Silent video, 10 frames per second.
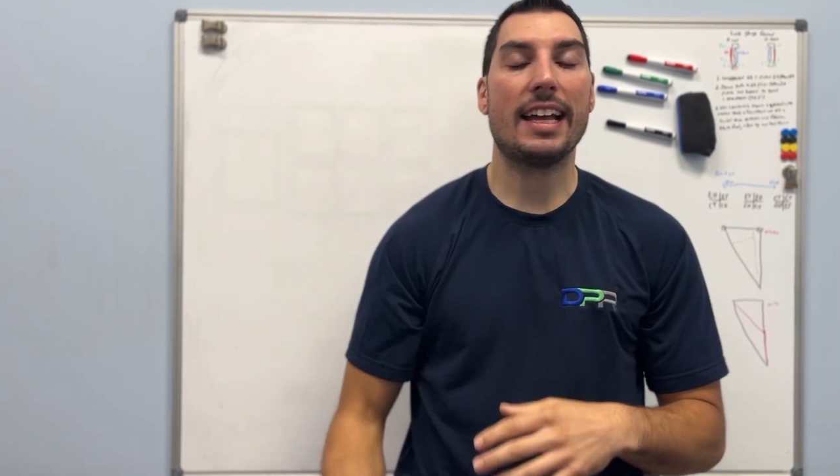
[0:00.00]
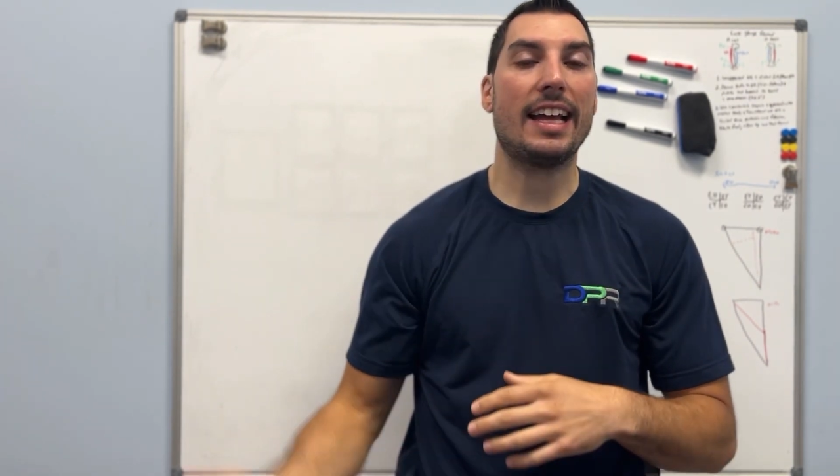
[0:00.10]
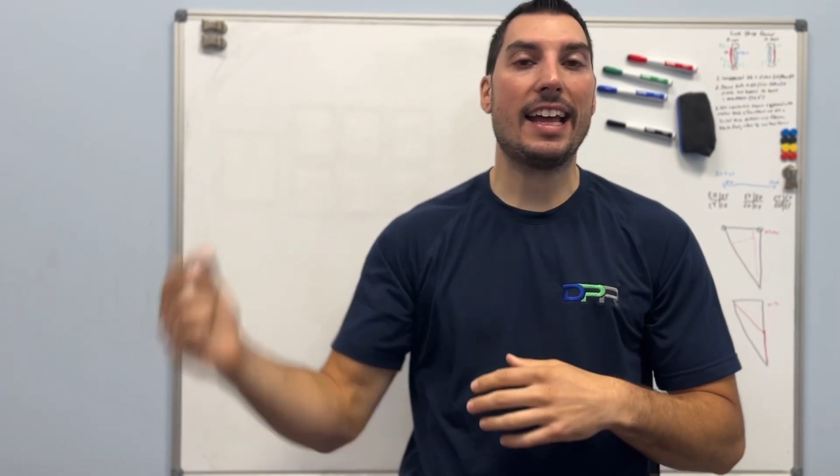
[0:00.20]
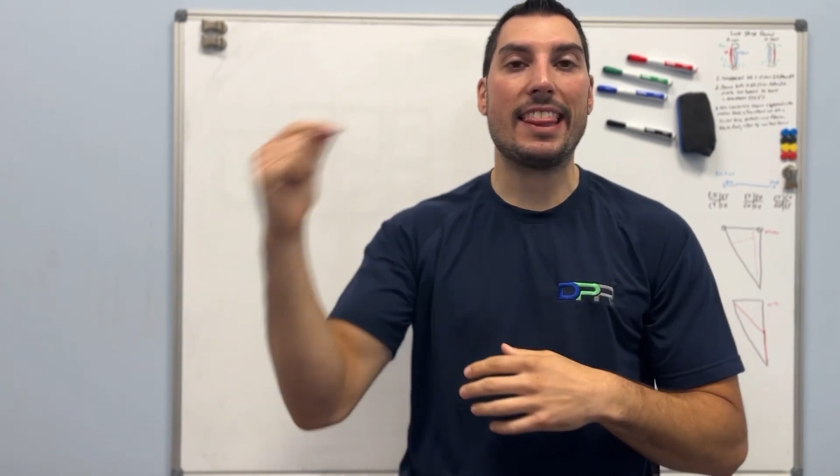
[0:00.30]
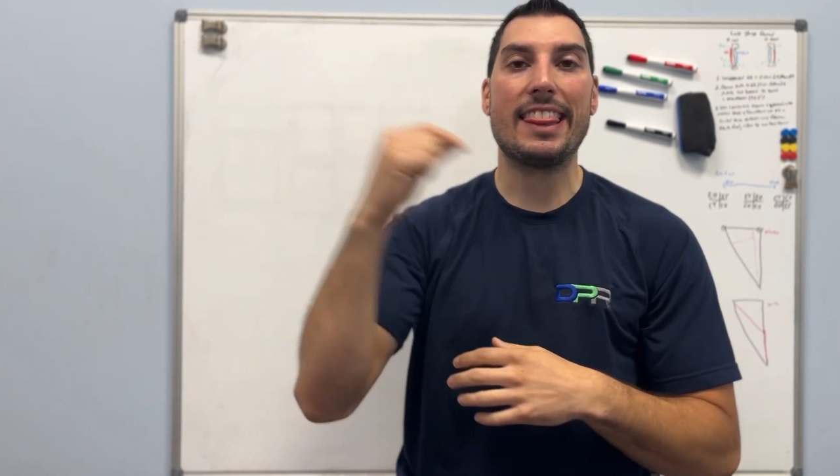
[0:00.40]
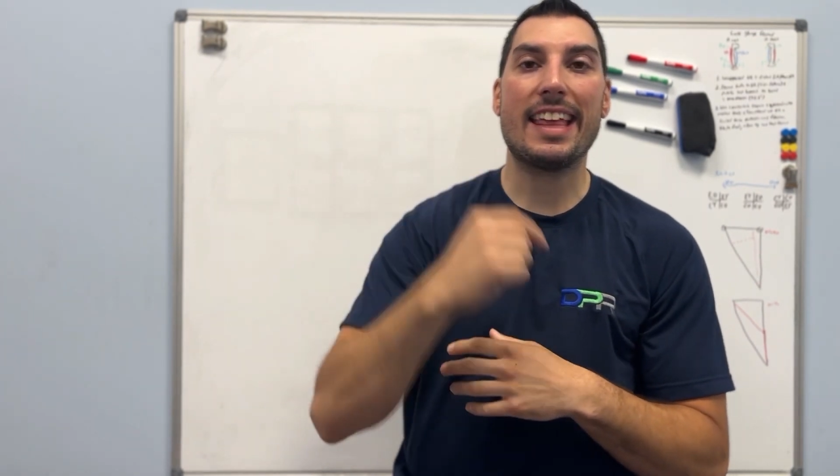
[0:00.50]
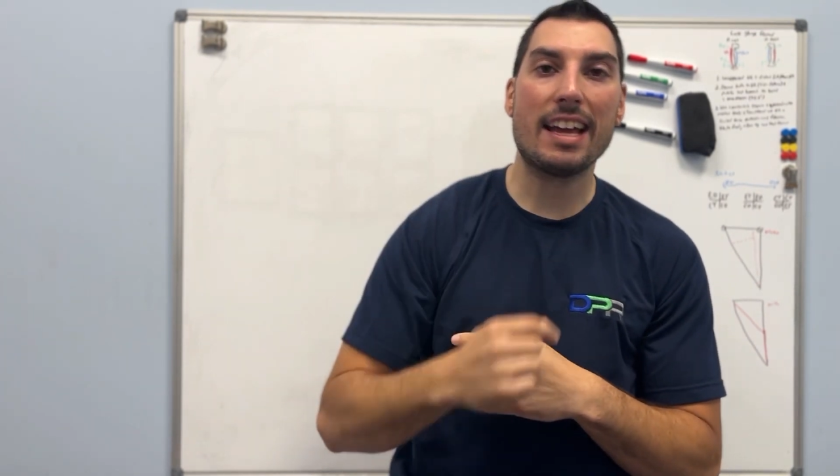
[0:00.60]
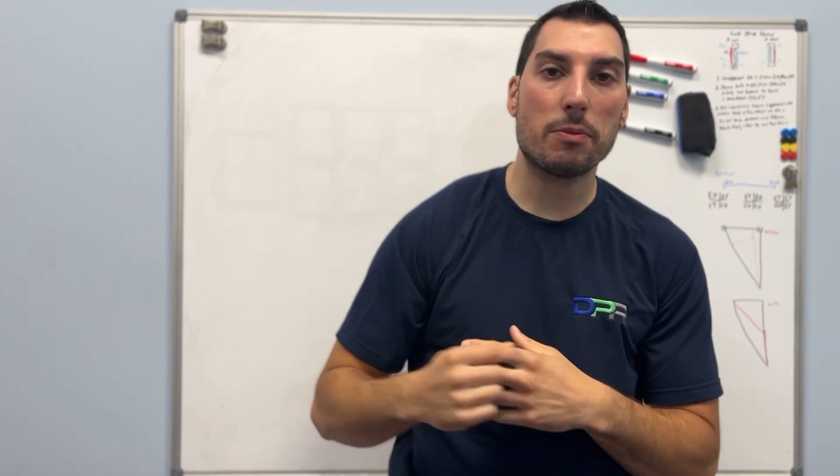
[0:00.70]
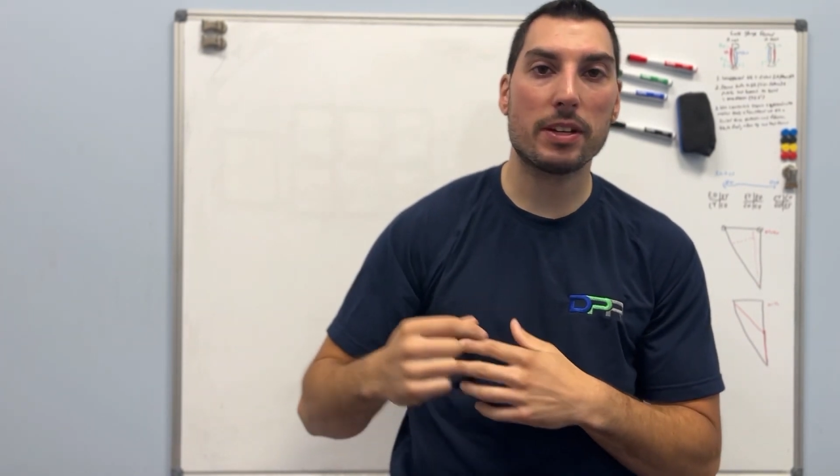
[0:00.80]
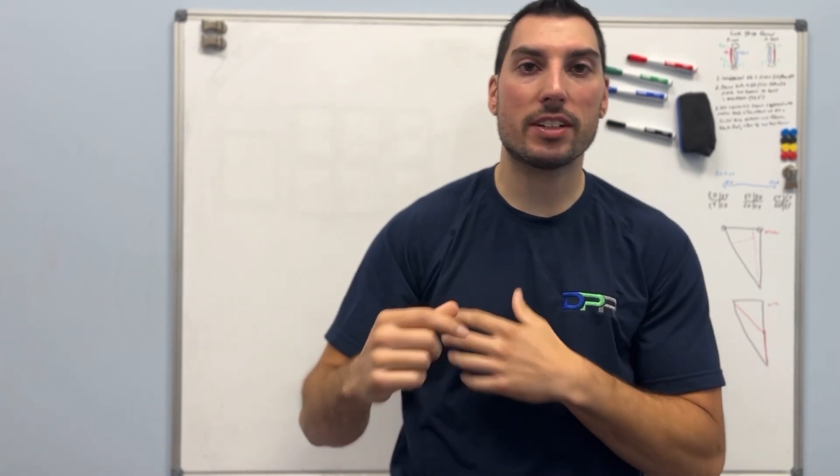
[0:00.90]
And
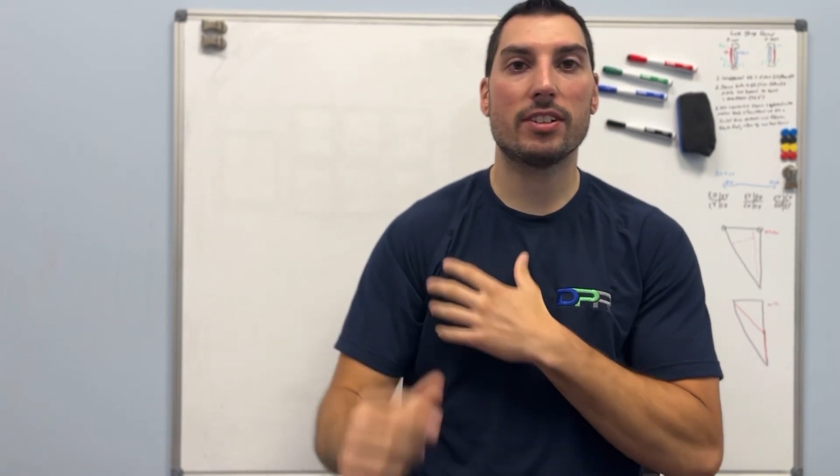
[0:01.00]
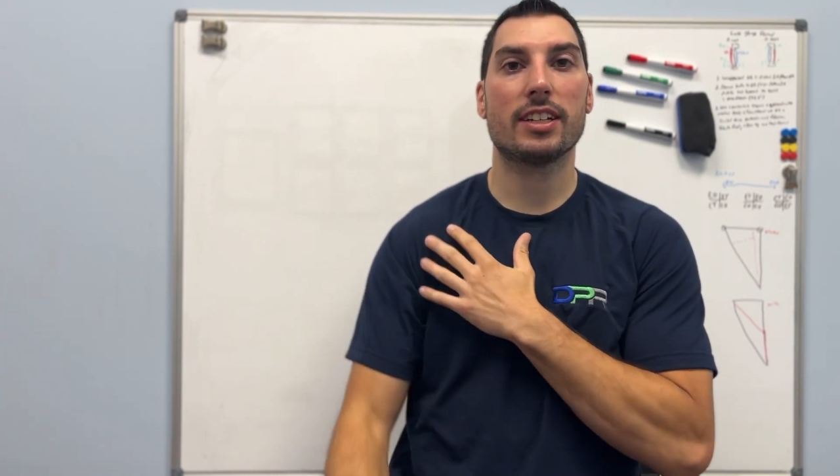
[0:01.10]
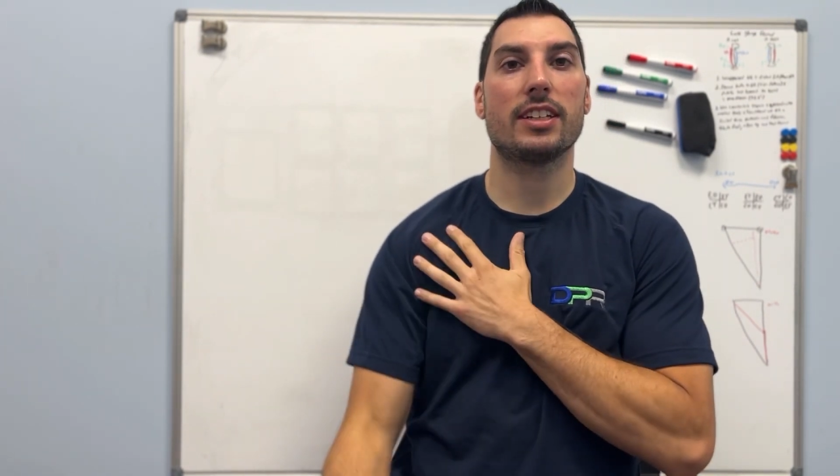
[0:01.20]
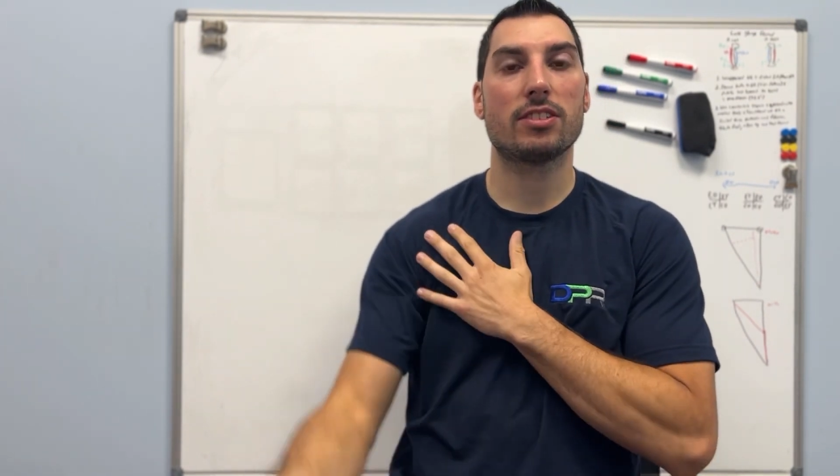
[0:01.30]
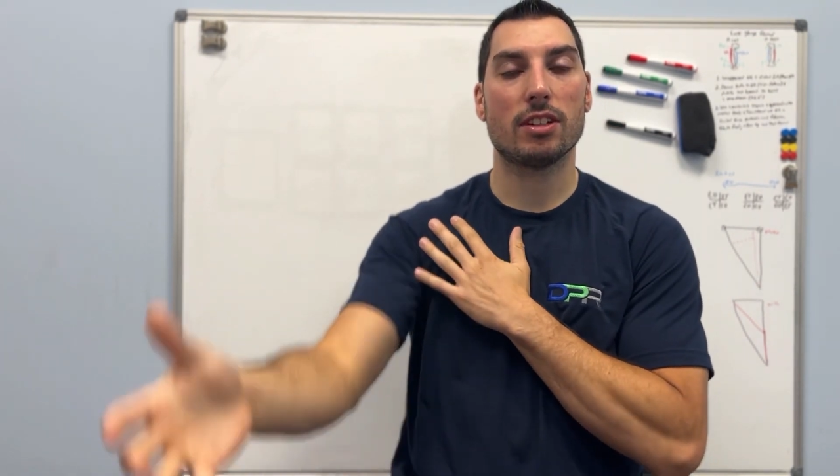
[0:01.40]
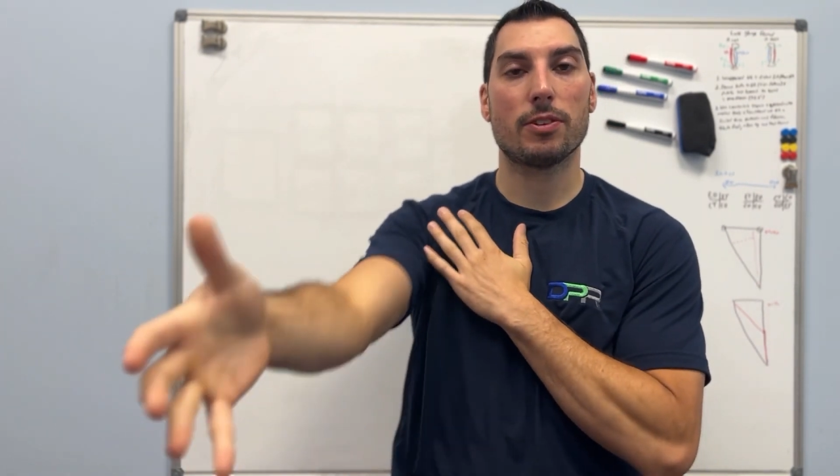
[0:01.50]
then we can look at stuff,